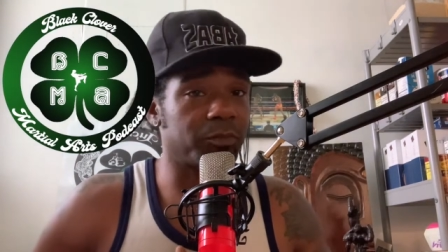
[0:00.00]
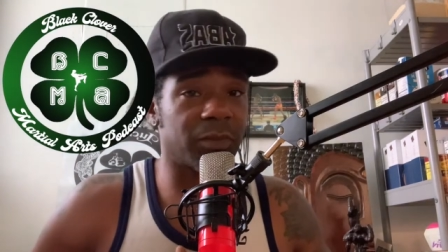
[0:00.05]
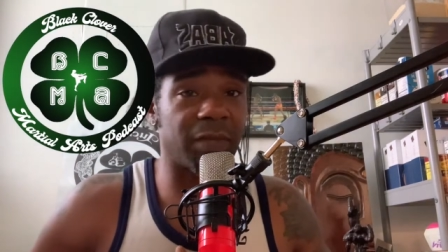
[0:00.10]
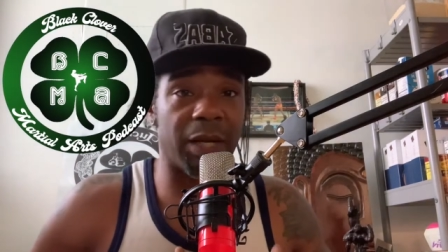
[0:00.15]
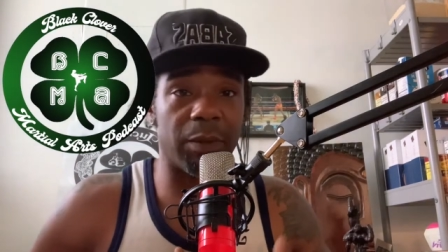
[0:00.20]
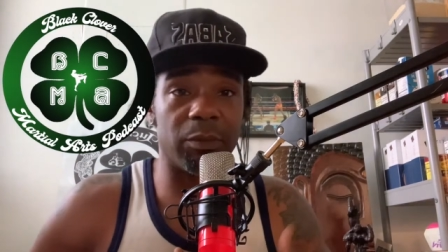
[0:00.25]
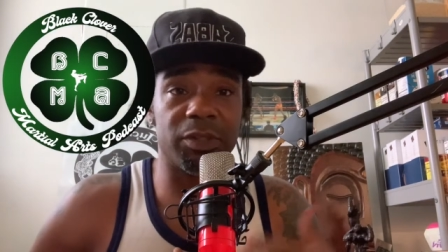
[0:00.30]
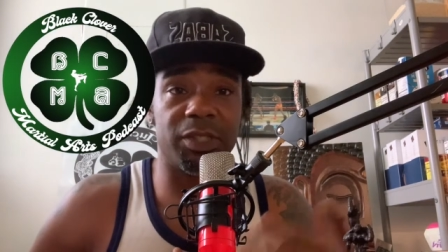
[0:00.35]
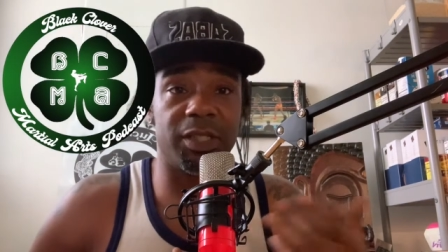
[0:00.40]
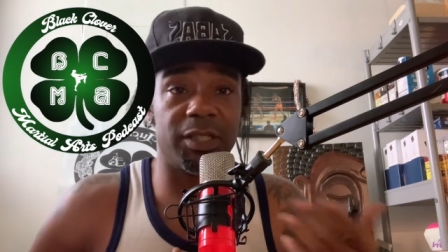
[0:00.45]

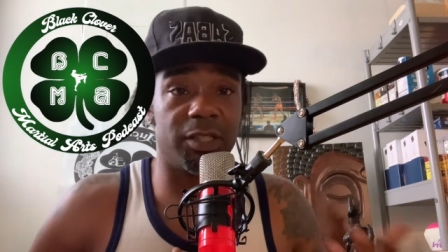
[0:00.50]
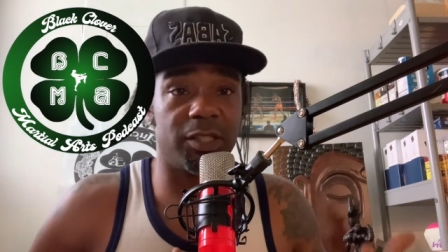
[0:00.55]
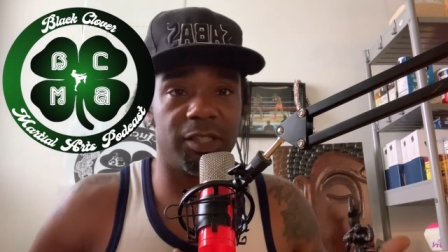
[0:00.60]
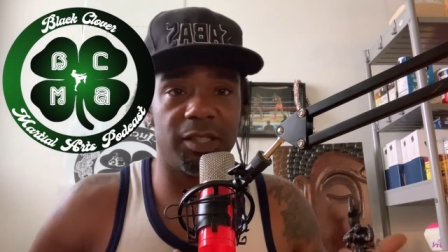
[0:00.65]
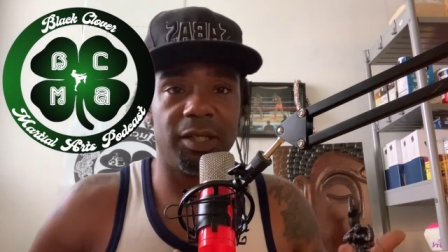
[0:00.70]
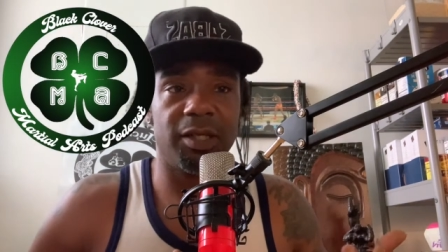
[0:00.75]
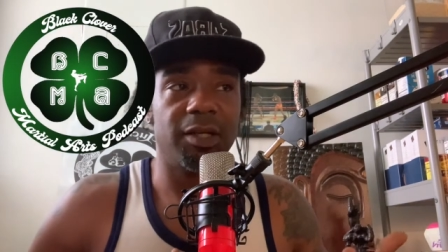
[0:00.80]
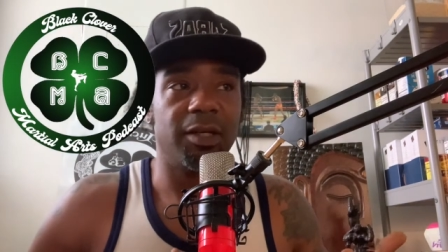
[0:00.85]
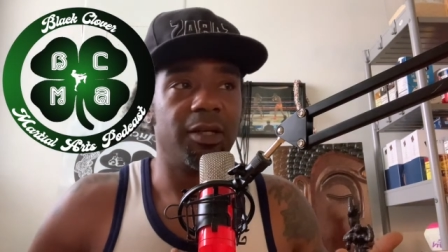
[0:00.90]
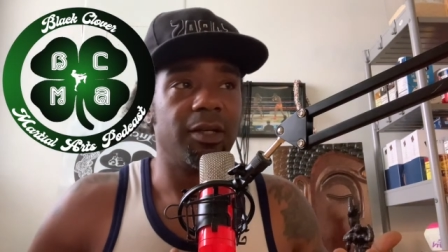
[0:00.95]
That was
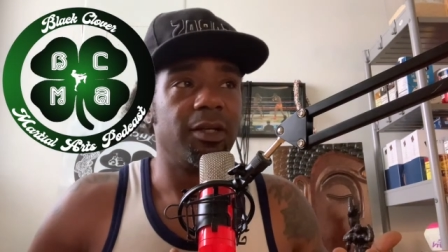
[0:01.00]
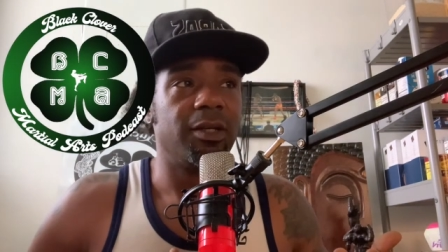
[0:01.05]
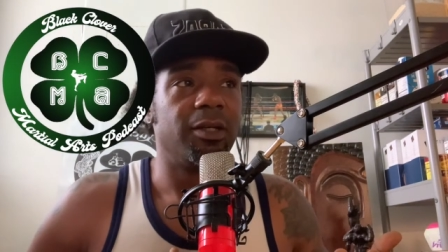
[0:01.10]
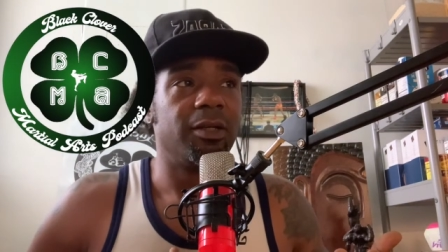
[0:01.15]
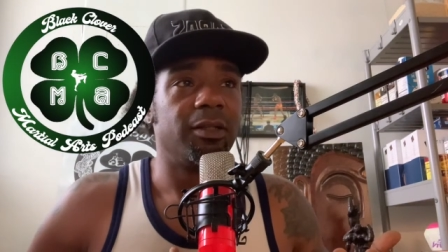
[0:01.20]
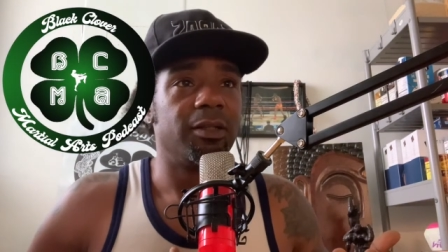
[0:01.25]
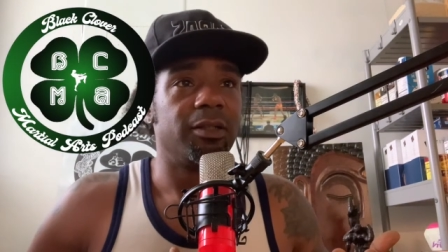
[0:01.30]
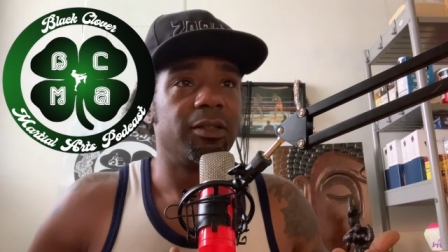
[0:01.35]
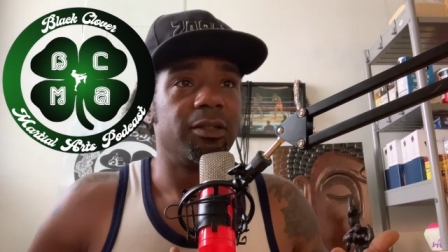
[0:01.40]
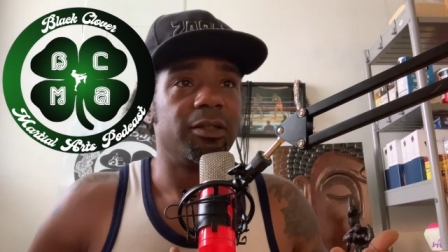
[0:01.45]
his,
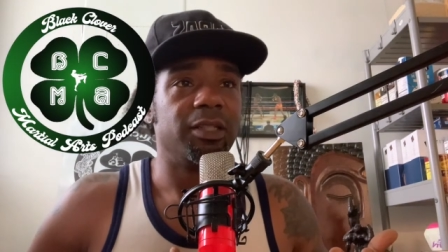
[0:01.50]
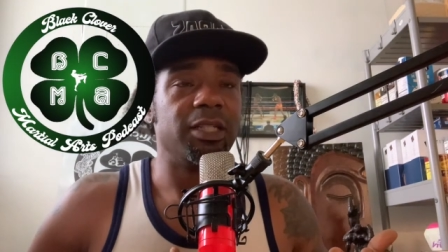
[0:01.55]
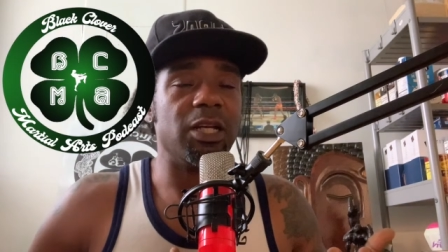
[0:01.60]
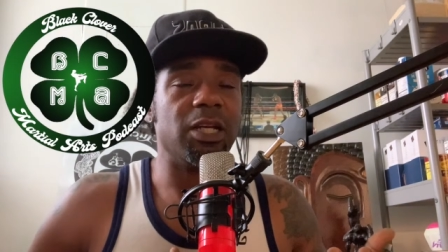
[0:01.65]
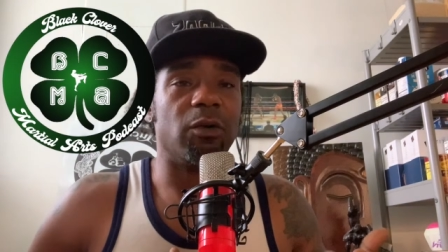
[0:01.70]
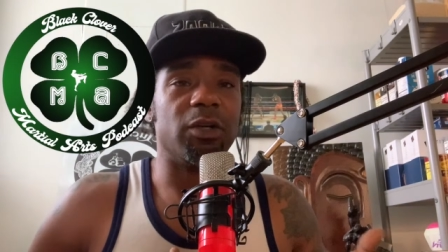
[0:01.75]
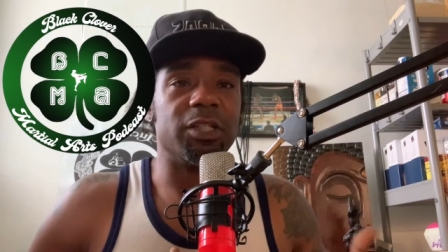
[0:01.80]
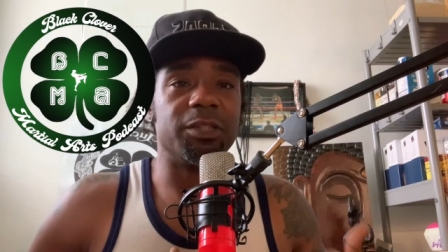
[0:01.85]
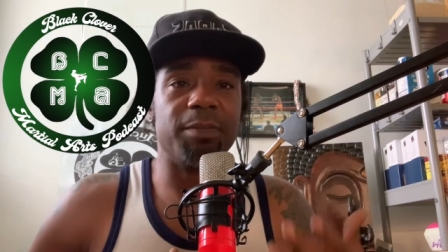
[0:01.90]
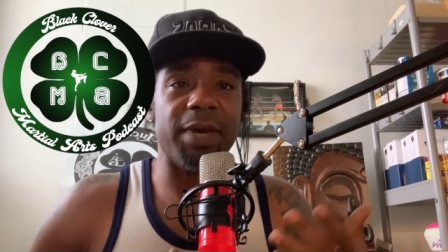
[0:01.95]
you
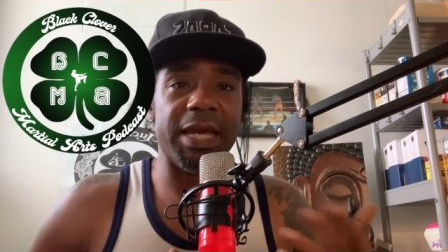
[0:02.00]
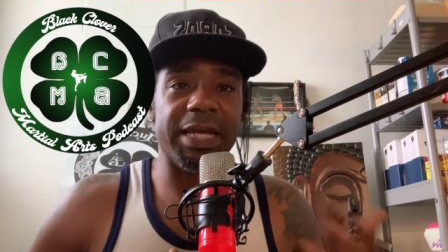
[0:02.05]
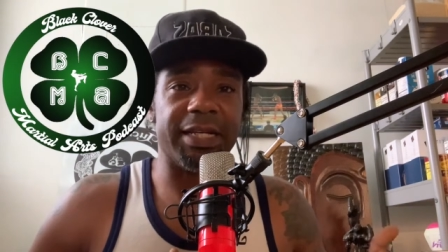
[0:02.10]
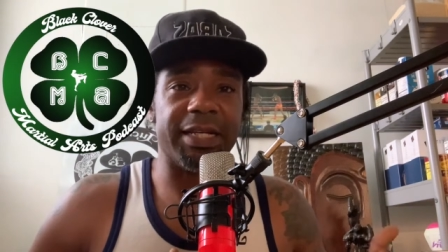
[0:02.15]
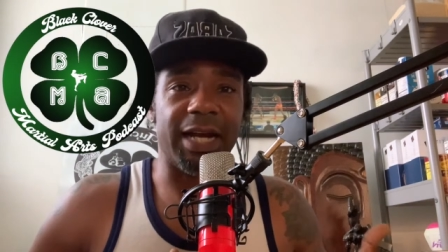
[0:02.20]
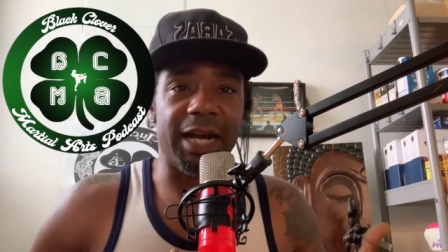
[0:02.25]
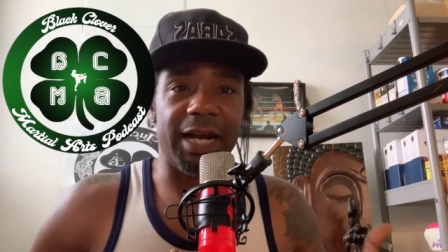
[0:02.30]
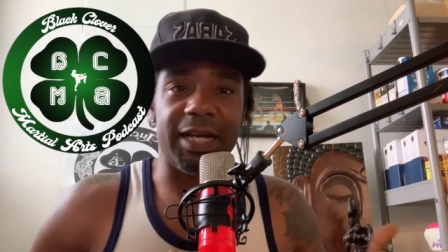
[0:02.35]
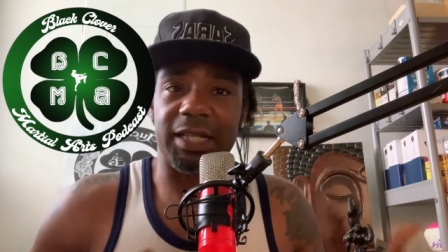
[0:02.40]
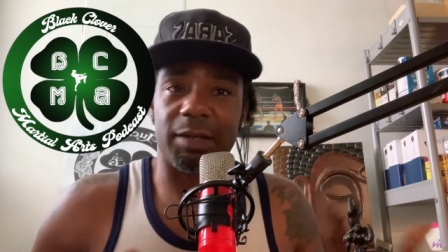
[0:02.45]
know, his main
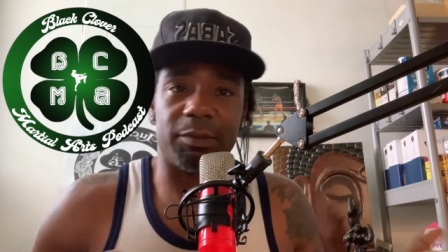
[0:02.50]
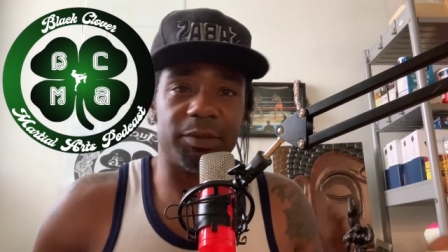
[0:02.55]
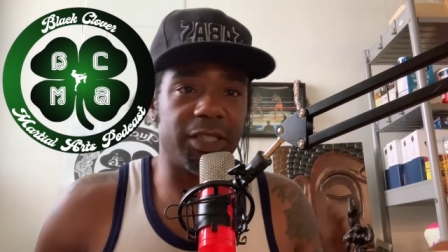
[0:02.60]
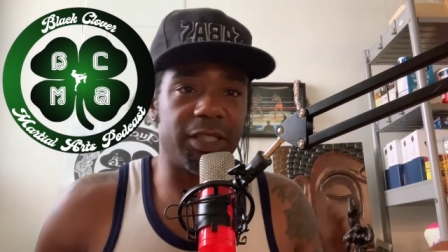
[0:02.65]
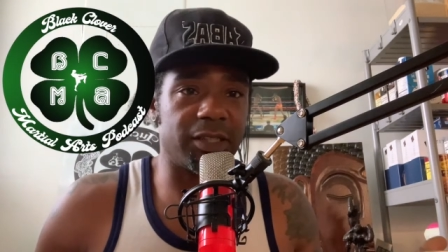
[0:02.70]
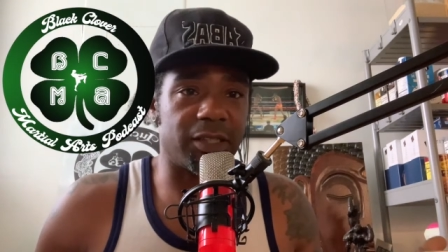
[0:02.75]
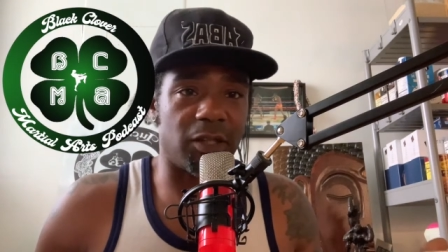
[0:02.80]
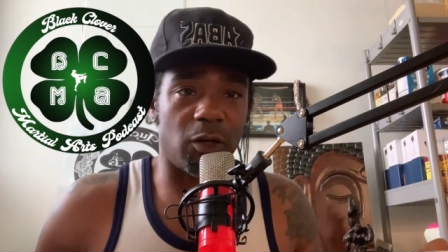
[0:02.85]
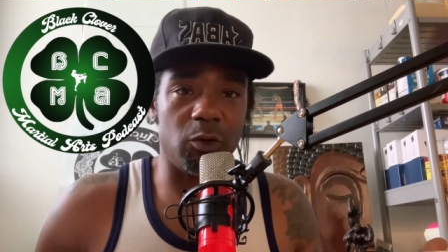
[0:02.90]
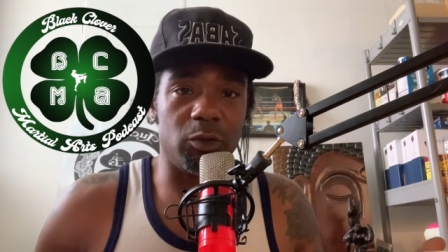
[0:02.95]
guy. That was
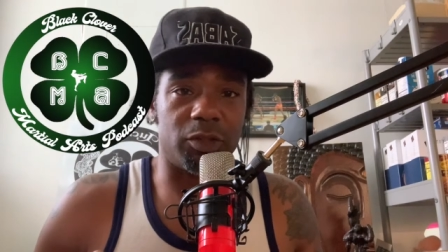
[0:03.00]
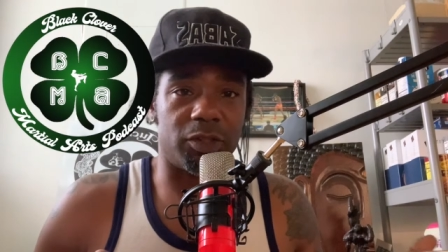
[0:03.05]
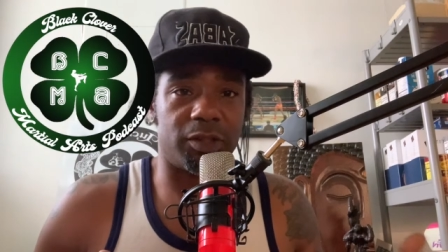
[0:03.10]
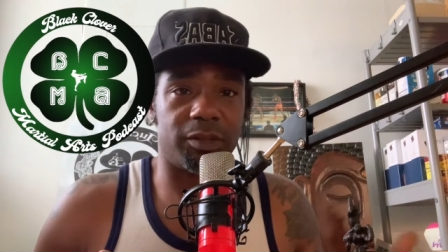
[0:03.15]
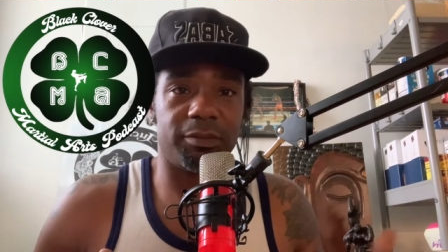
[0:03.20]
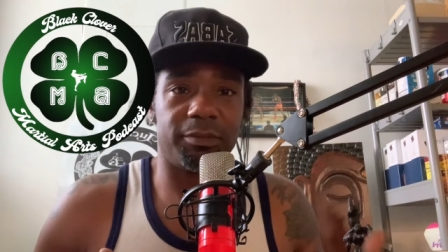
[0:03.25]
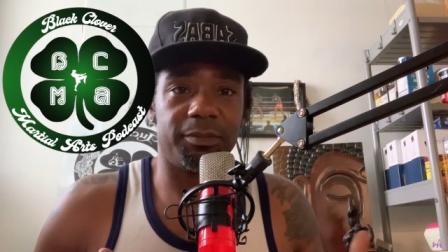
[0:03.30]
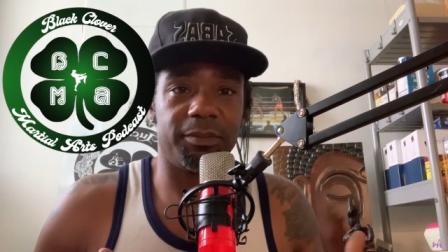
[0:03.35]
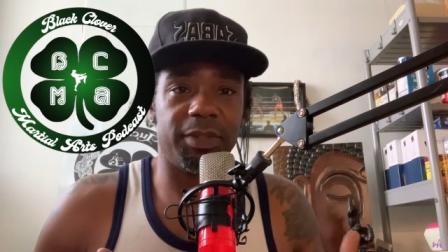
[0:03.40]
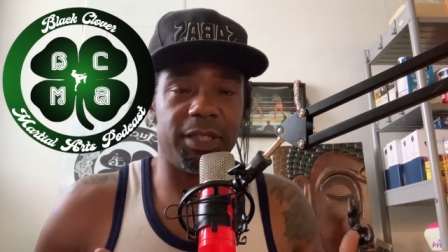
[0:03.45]
his
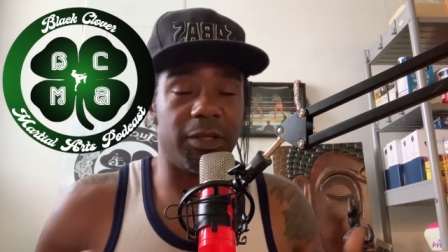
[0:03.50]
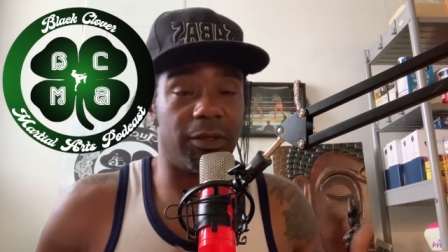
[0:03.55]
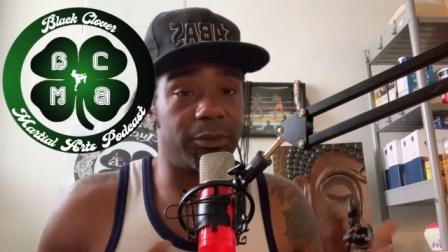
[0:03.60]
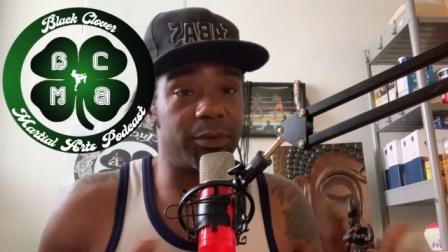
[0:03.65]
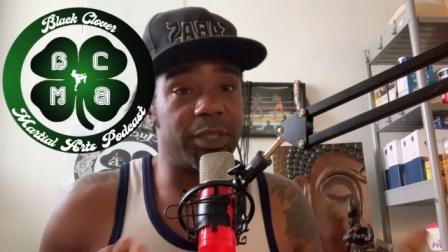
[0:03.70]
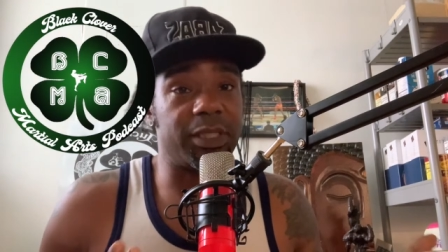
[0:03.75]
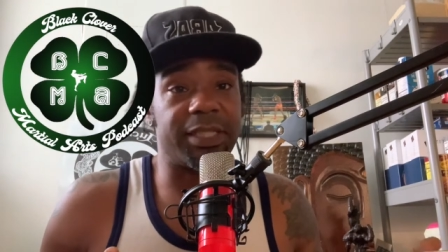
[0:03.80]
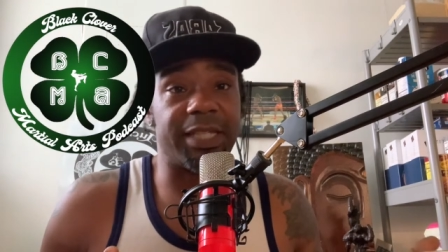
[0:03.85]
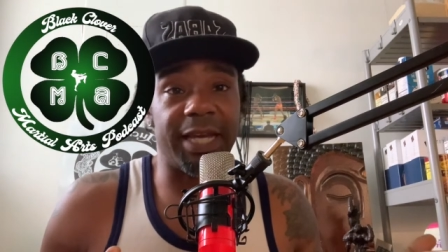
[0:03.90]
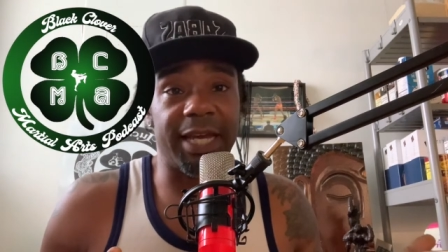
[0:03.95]
coach. You know, it was
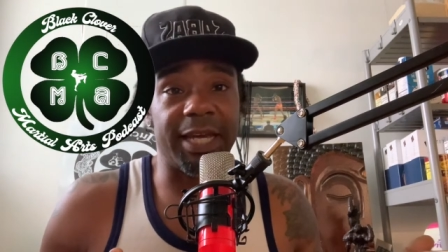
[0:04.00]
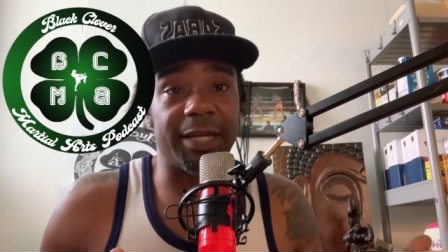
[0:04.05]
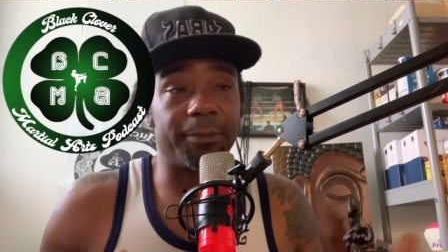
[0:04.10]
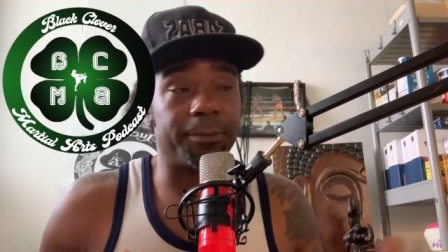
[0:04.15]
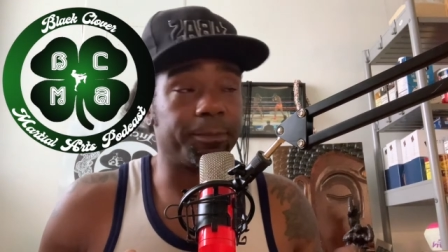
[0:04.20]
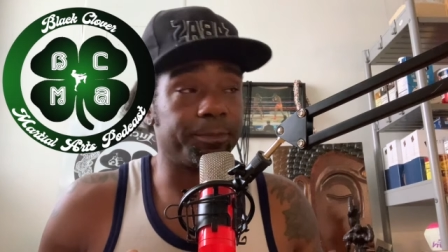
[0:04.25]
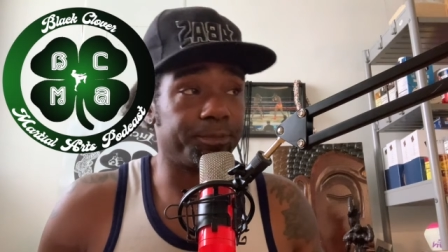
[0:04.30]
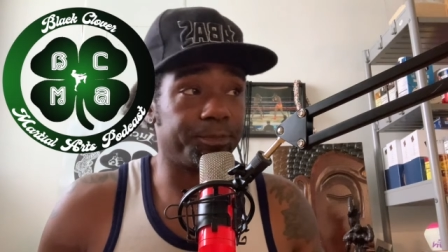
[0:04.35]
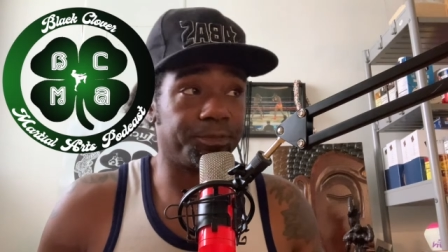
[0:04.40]
his dad.